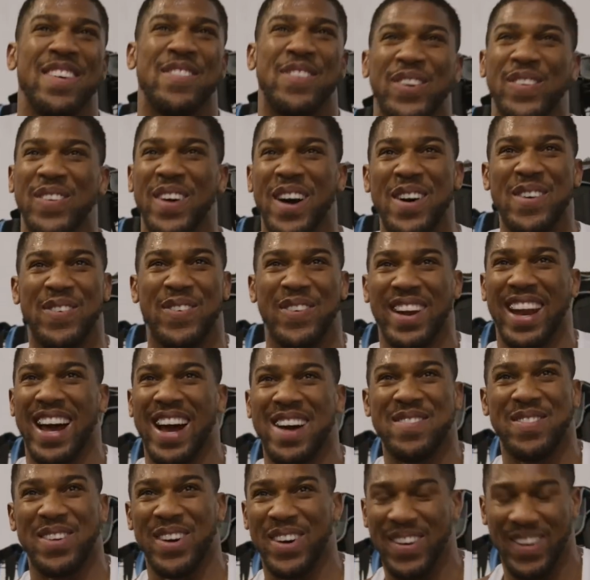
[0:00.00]
If it weren't for
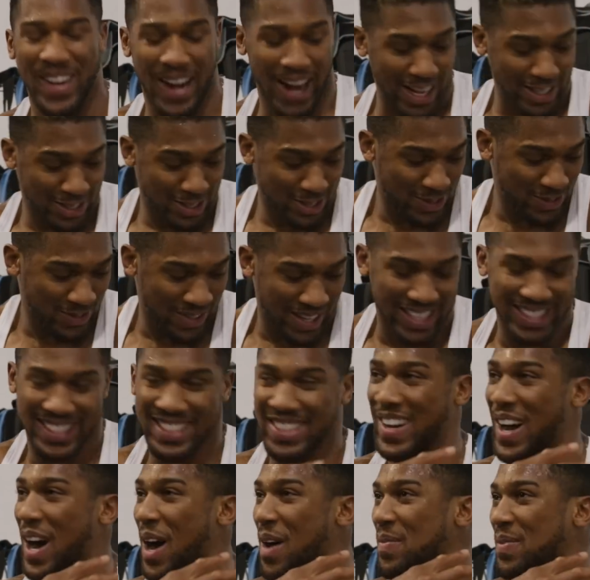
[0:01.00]
that, bro, I swear
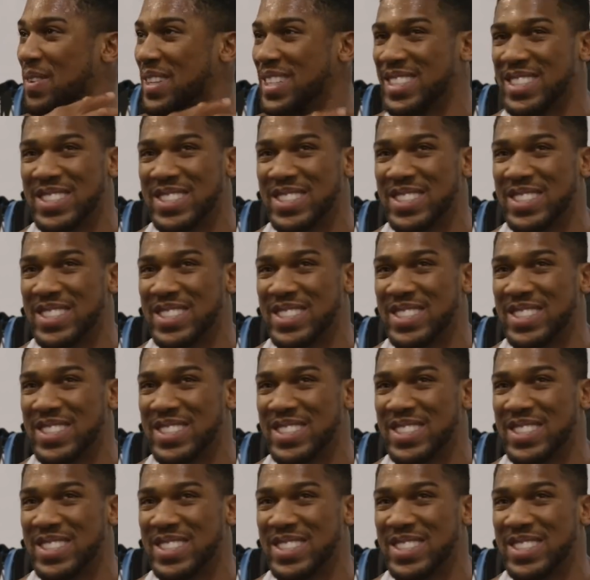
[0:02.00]
to I'll be